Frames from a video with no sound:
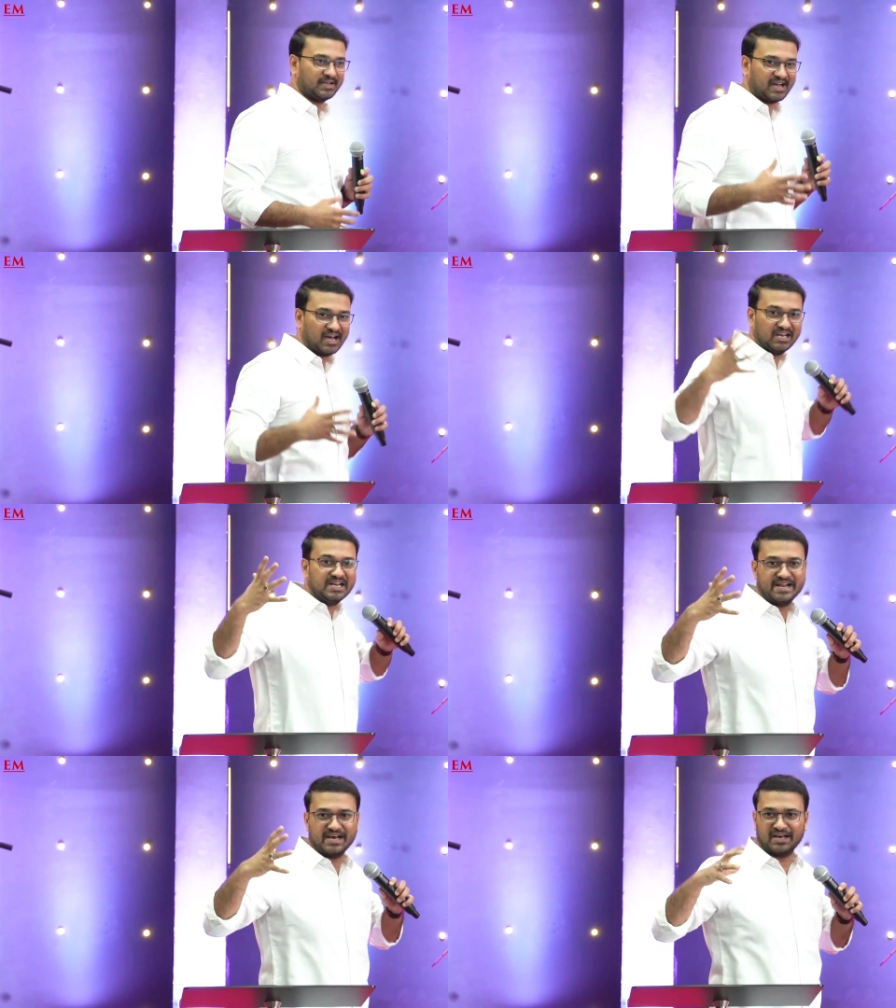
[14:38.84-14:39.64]
A
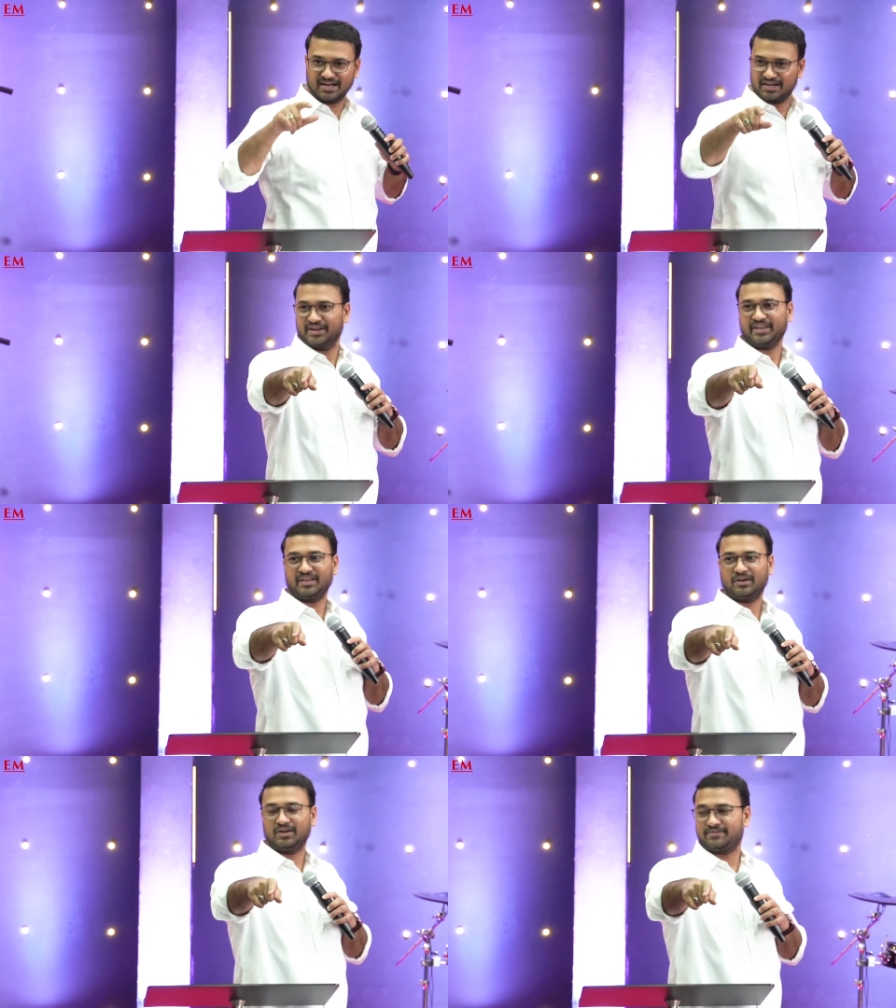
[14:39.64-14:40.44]
leader
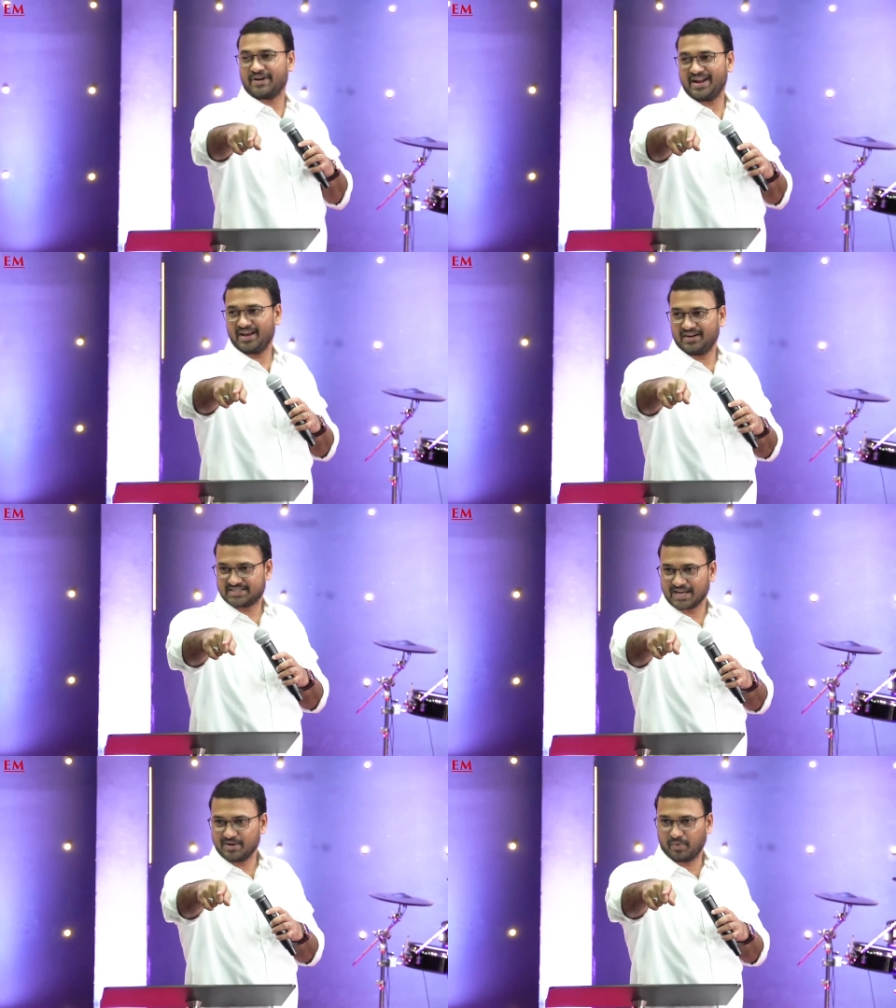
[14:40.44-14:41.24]
training a
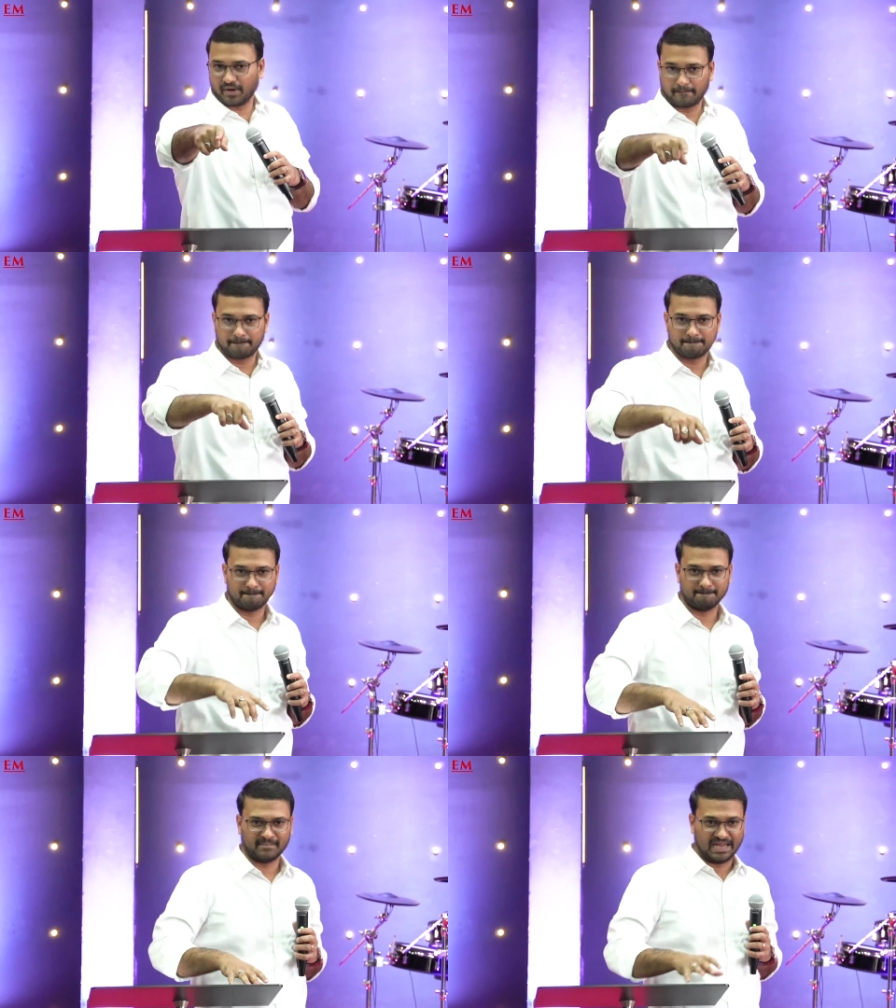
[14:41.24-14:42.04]
disciple.
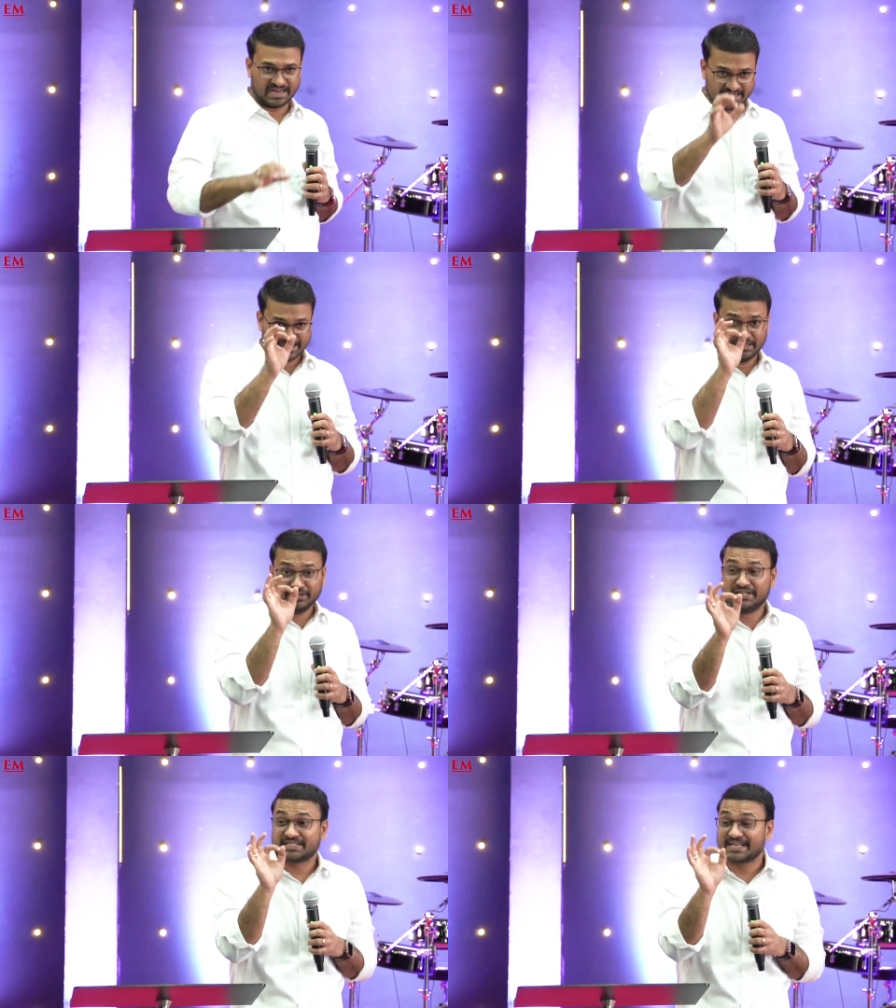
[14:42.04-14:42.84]

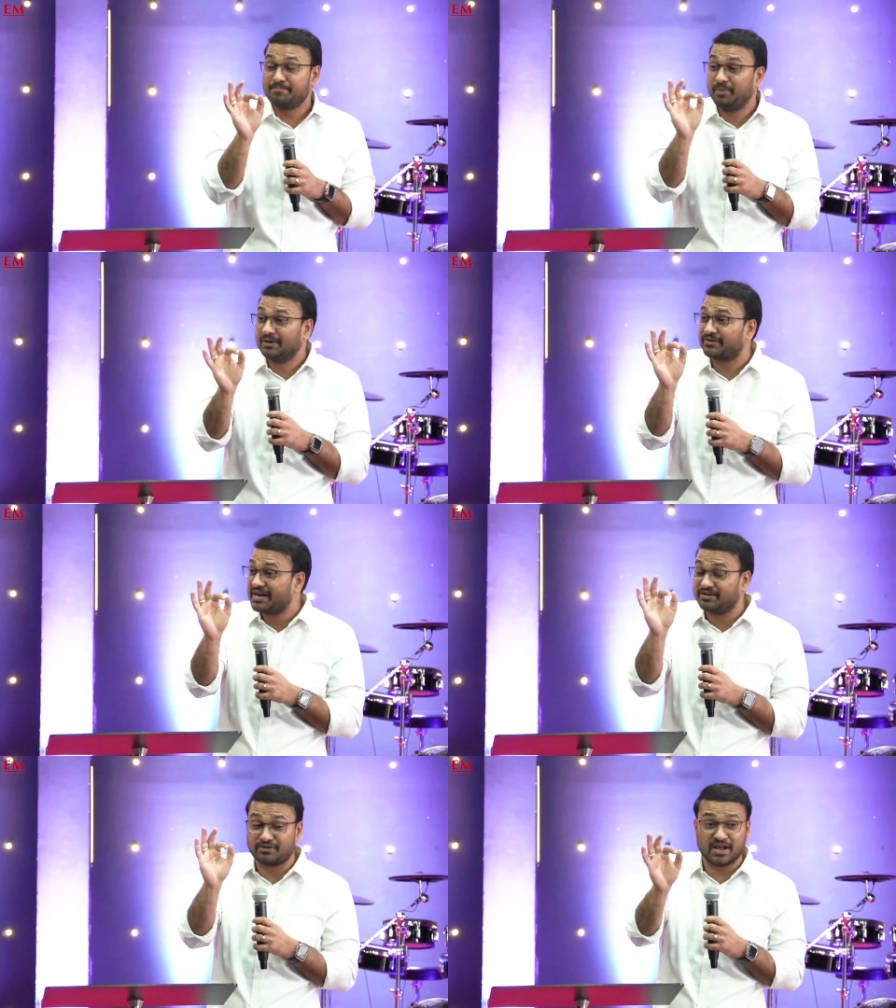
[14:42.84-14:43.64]
Disciple tra
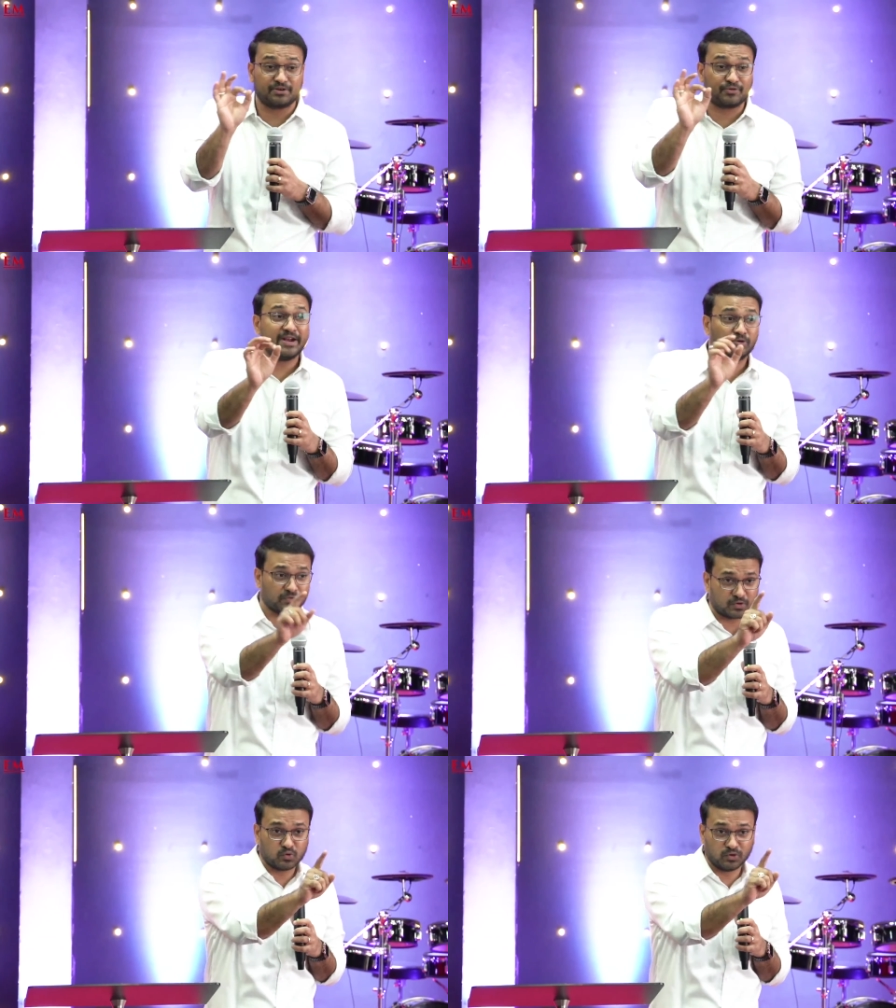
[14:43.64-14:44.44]
tra training on the
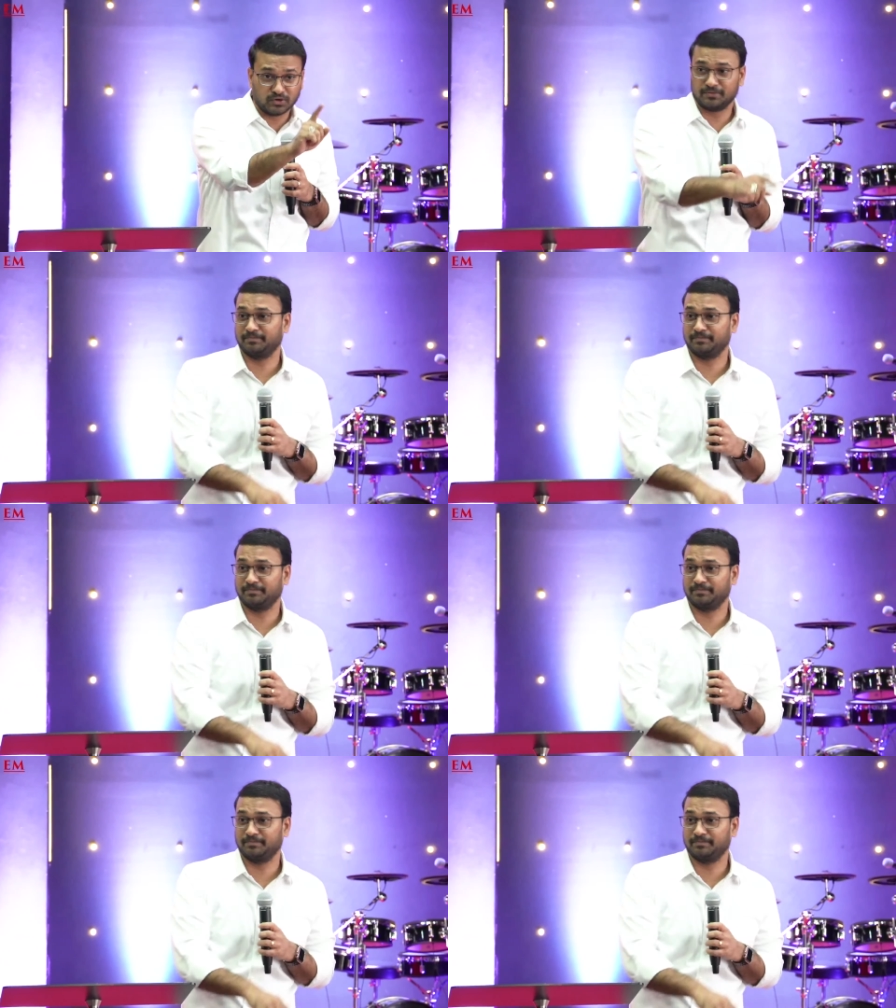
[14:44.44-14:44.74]
Google law.